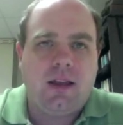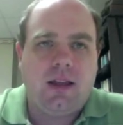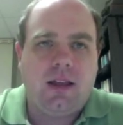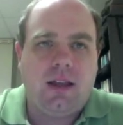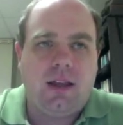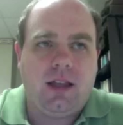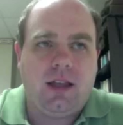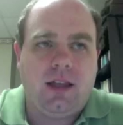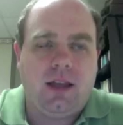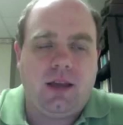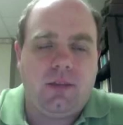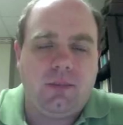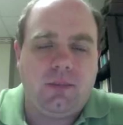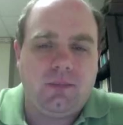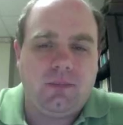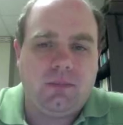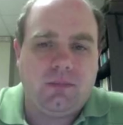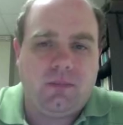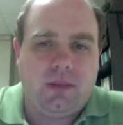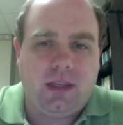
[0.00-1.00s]

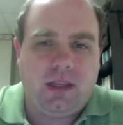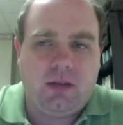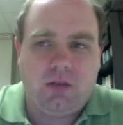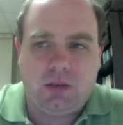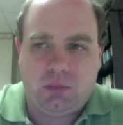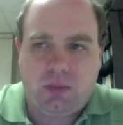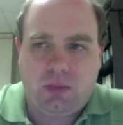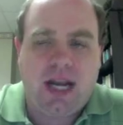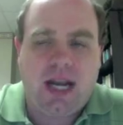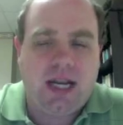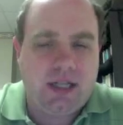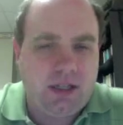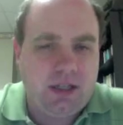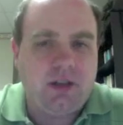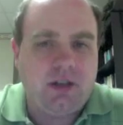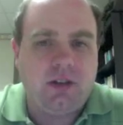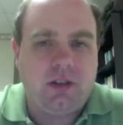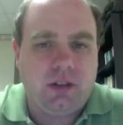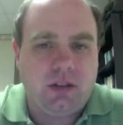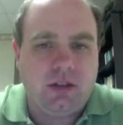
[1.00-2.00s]
that was
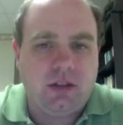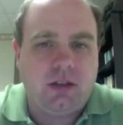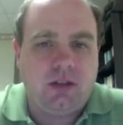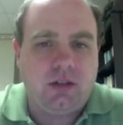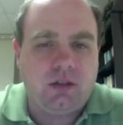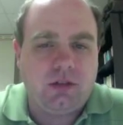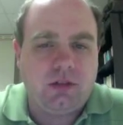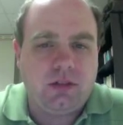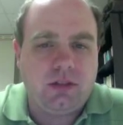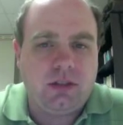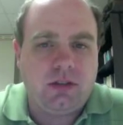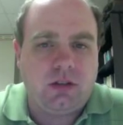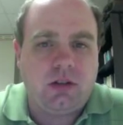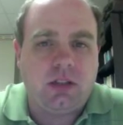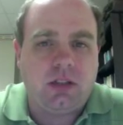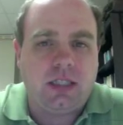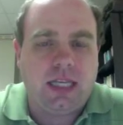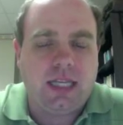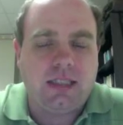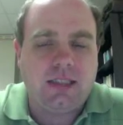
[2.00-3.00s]
pioneered in the
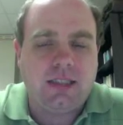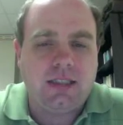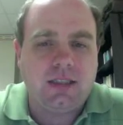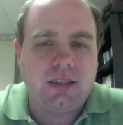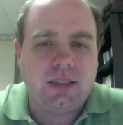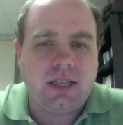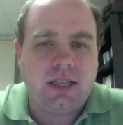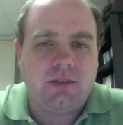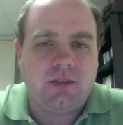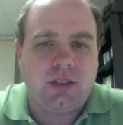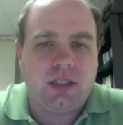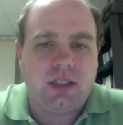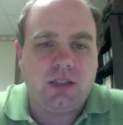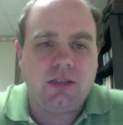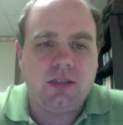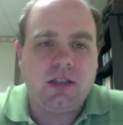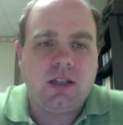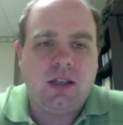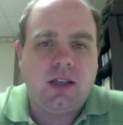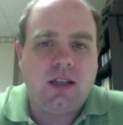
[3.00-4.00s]
early
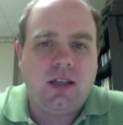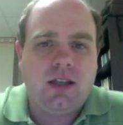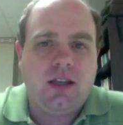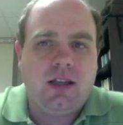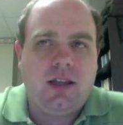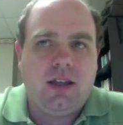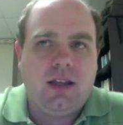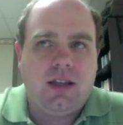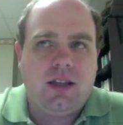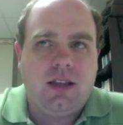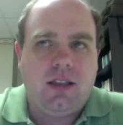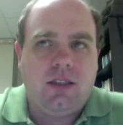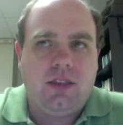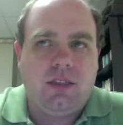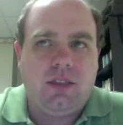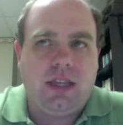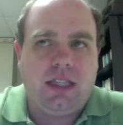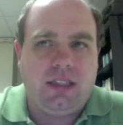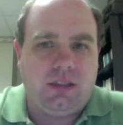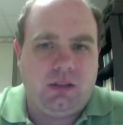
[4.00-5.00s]
1870s.
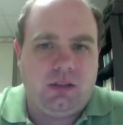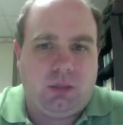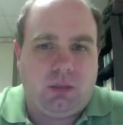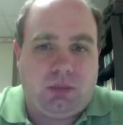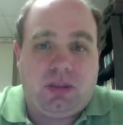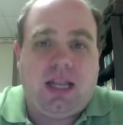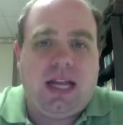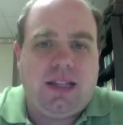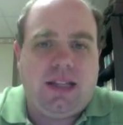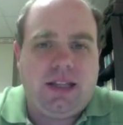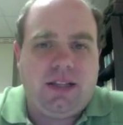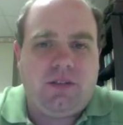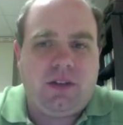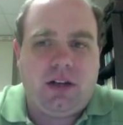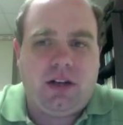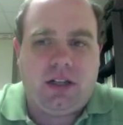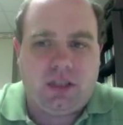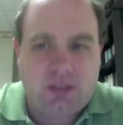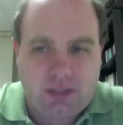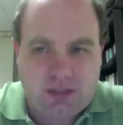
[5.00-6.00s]
They applied that
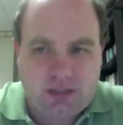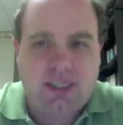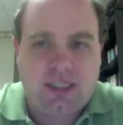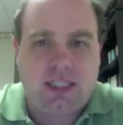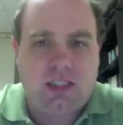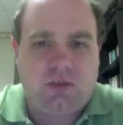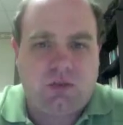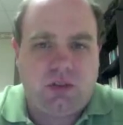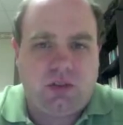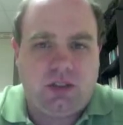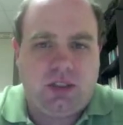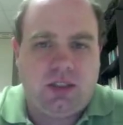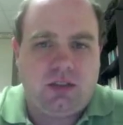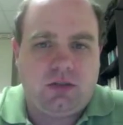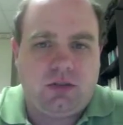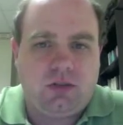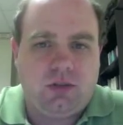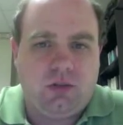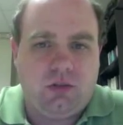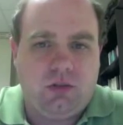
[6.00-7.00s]
very successfully
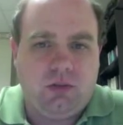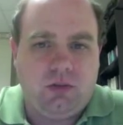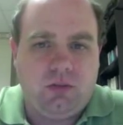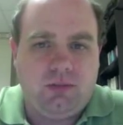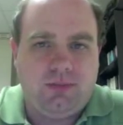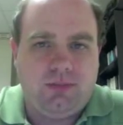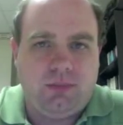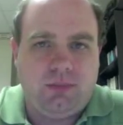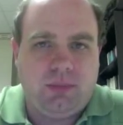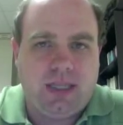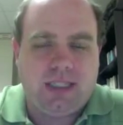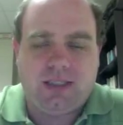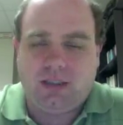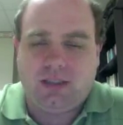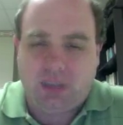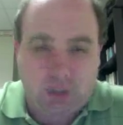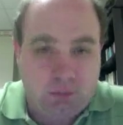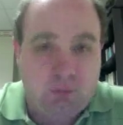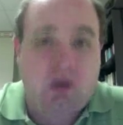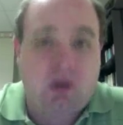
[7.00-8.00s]
to
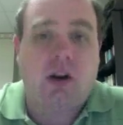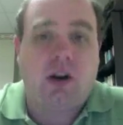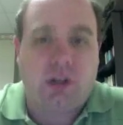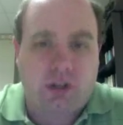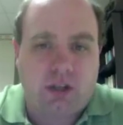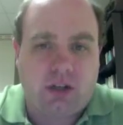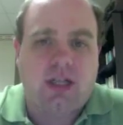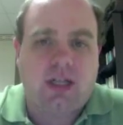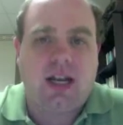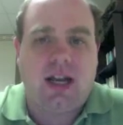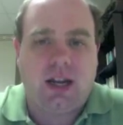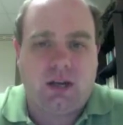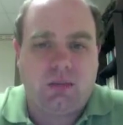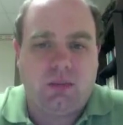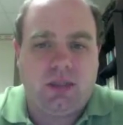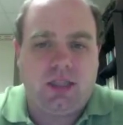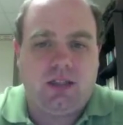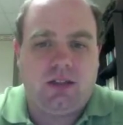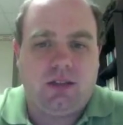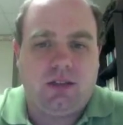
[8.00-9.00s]
basically a barter
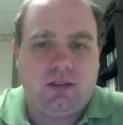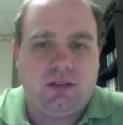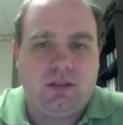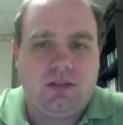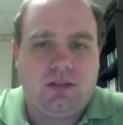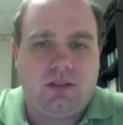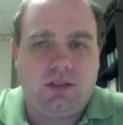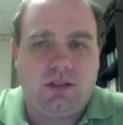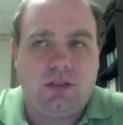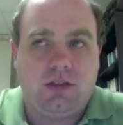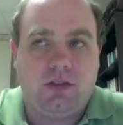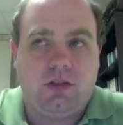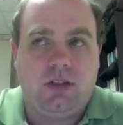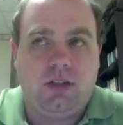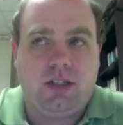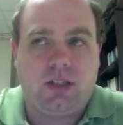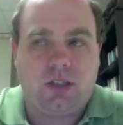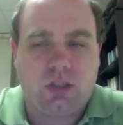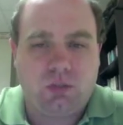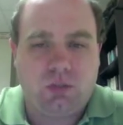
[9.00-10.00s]
economy, and so you
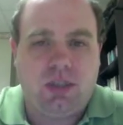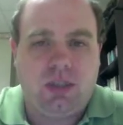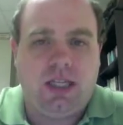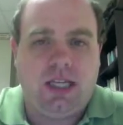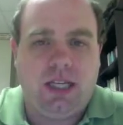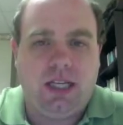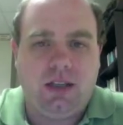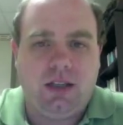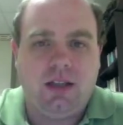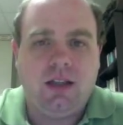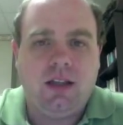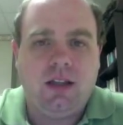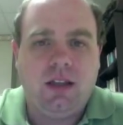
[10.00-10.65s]
could explain